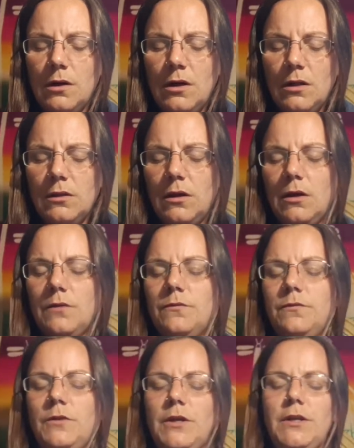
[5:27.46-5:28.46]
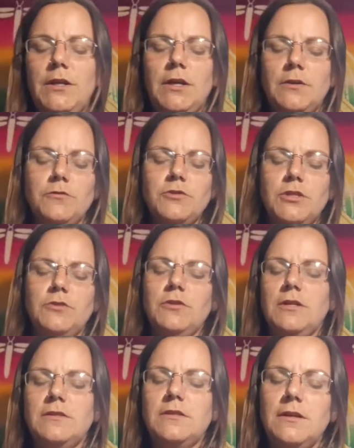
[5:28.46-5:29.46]
A lot of flighty energy. Try and
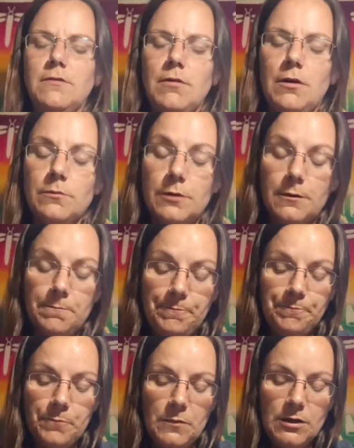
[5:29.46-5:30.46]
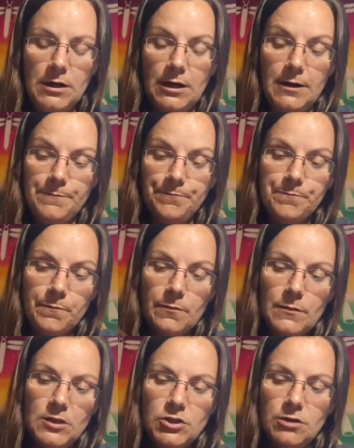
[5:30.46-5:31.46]
stay grounded. Okay.
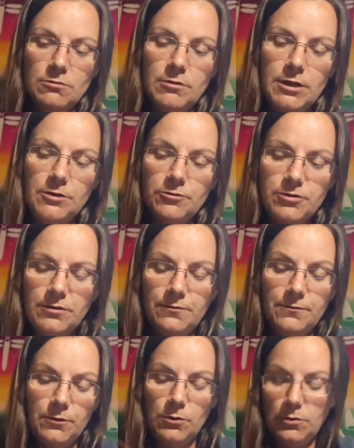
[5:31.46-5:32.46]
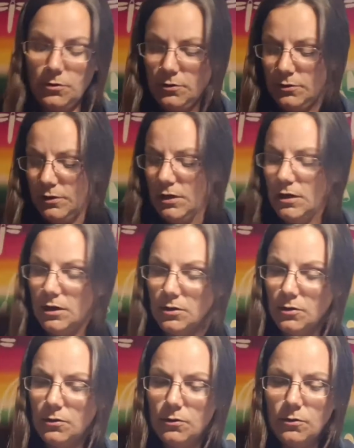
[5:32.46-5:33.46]
General energy for
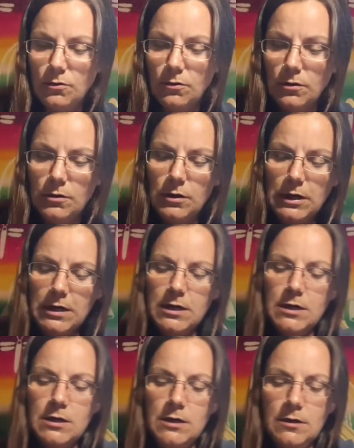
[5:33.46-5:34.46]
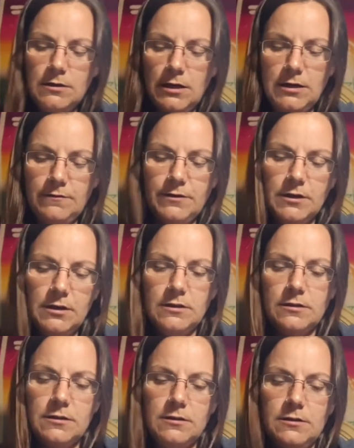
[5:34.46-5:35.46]
Leo. Knight of
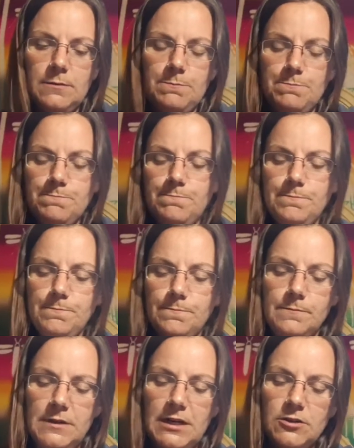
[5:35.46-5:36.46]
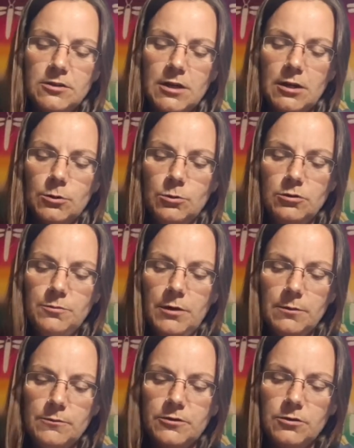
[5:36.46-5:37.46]
Discs. And I just got
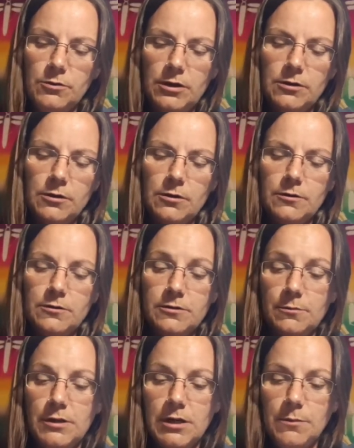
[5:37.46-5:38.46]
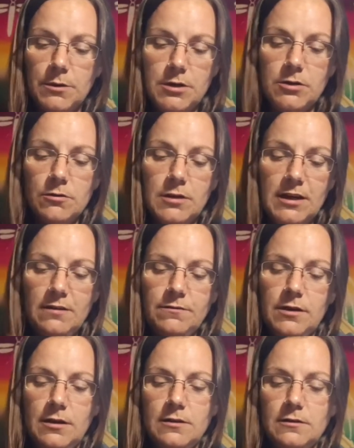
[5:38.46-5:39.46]
goosebumps. So either there's somebody coming into your life that
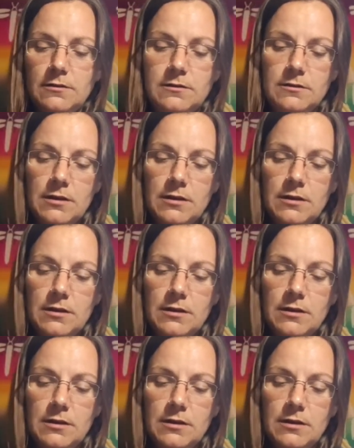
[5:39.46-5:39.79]
is